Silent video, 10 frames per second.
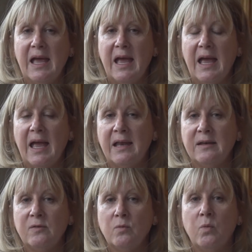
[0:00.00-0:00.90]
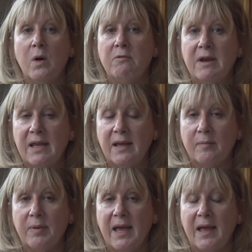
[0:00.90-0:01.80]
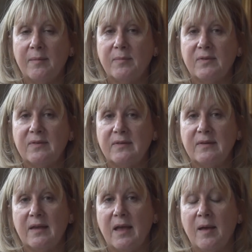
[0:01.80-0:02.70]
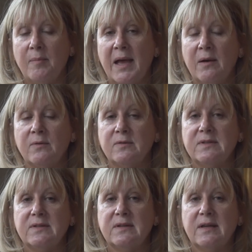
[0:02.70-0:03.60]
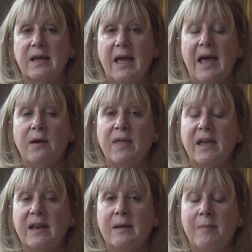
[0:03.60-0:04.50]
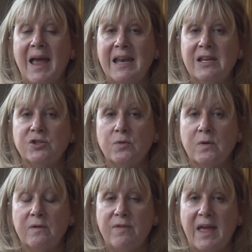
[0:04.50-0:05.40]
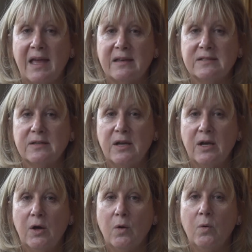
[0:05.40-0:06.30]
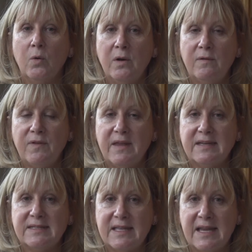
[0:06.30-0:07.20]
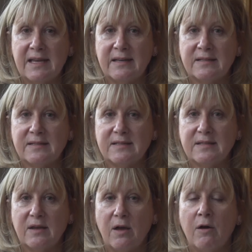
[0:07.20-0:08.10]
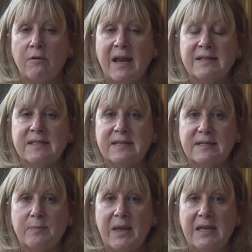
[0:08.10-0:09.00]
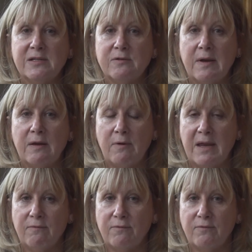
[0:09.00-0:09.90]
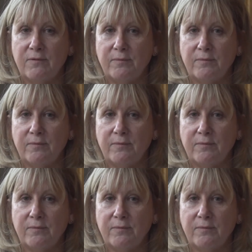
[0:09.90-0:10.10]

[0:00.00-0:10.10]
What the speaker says: and worrying perhaps about how they're going to manage all of that. All of these things are anticipatory grief.